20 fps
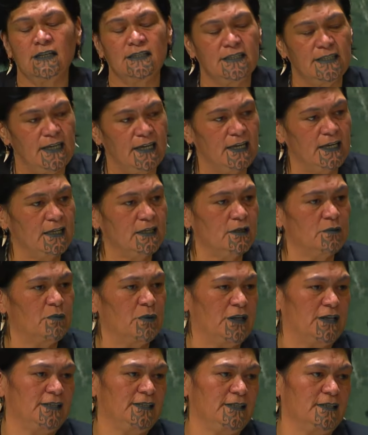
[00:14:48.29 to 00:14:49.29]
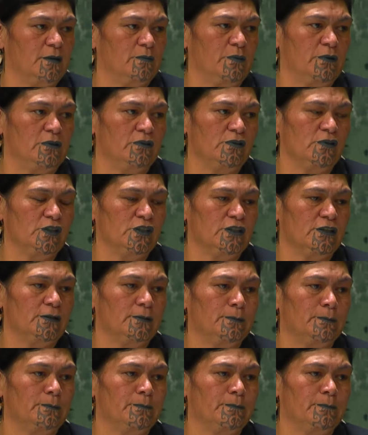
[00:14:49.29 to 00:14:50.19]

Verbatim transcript: to end plastic pollution.